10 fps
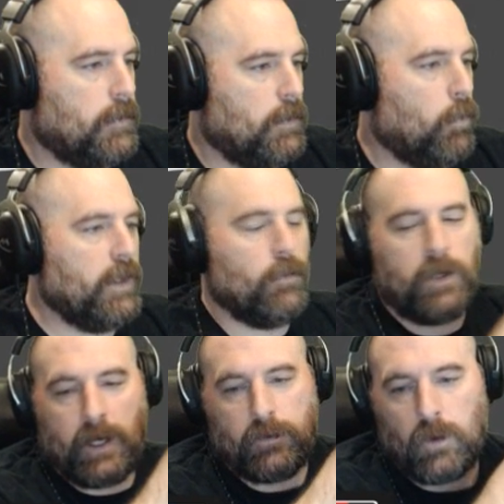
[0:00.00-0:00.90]
What
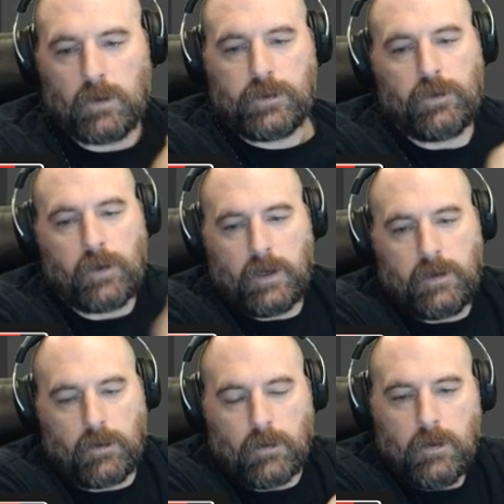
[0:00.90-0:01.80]
kind of drawings are you trying to
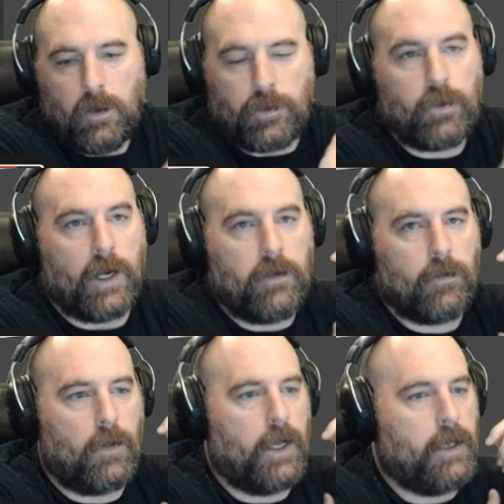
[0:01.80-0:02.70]
do? Are you trying to do
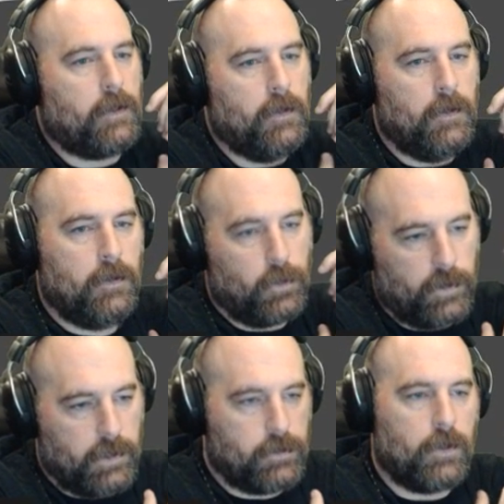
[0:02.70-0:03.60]
like
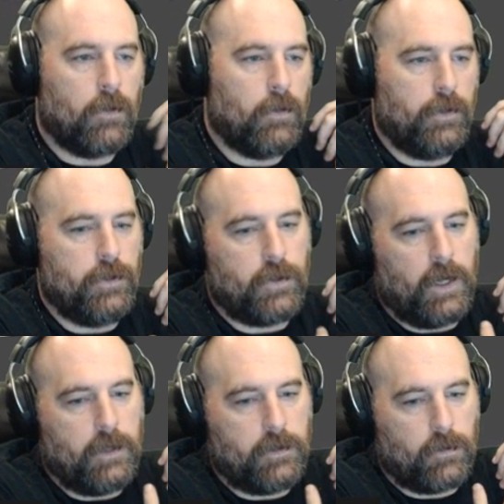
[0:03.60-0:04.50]
traditional, or are you
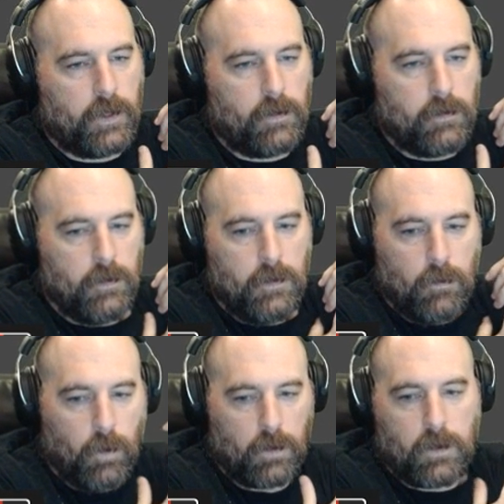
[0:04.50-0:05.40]
trying to do like
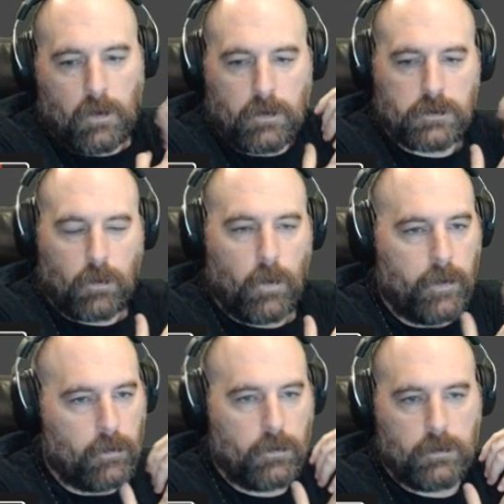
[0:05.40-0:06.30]
watercolors,
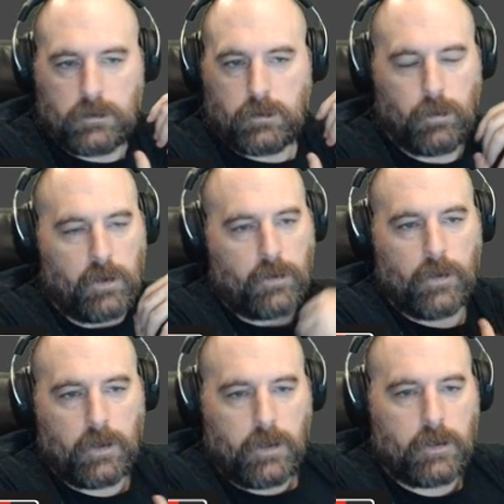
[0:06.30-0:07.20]
oils,
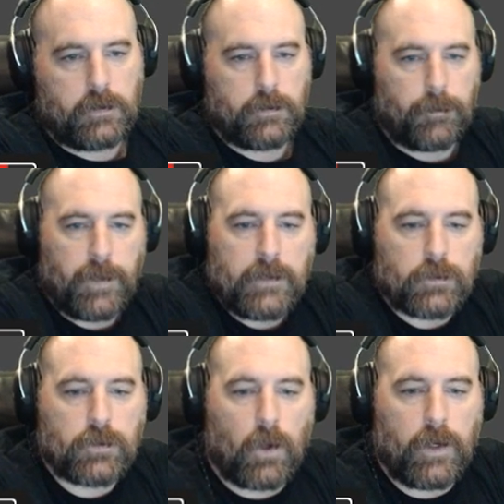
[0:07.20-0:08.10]
acrylics,
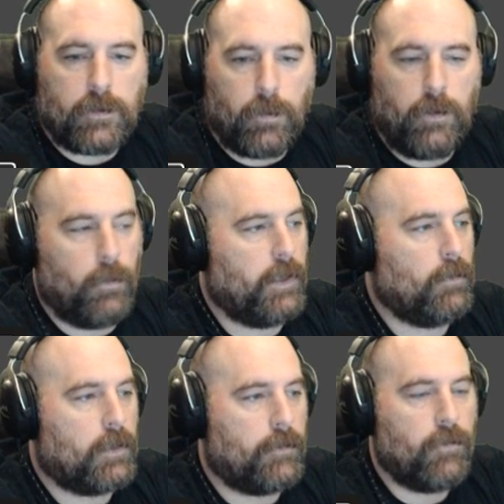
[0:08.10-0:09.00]
pencil drawings? What are you
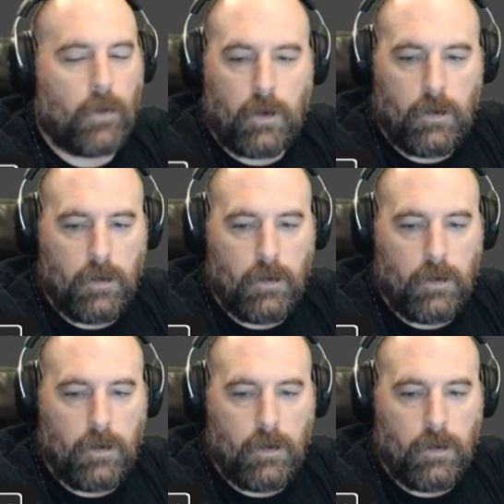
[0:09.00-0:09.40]
looking for?